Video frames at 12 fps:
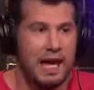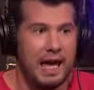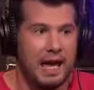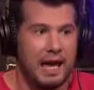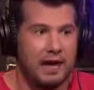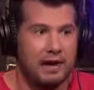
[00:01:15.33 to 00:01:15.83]

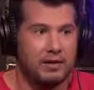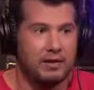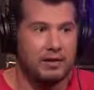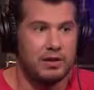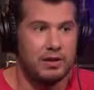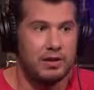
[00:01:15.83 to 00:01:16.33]
And
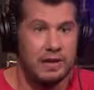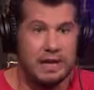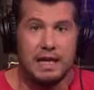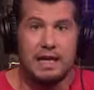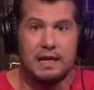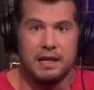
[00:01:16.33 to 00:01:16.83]

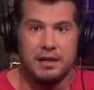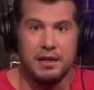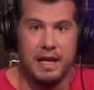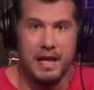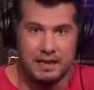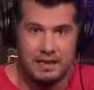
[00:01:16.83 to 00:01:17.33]
he,
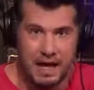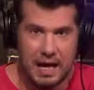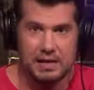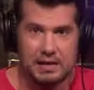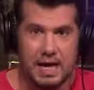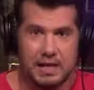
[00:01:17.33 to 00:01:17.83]
in
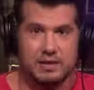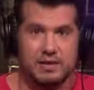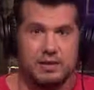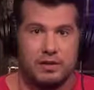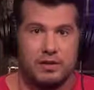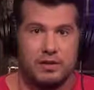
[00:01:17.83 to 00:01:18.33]
context,